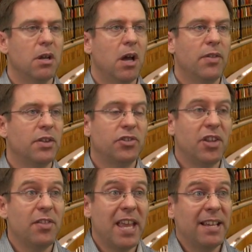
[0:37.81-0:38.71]
And
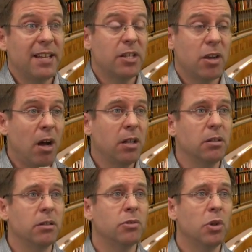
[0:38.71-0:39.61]
the essay
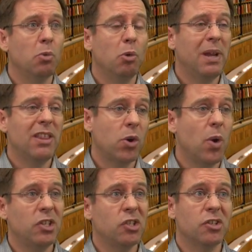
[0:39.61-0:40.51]
titles will be the
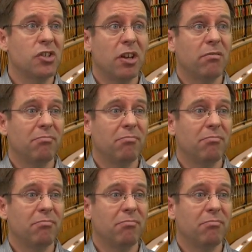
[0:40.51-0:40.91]
questions that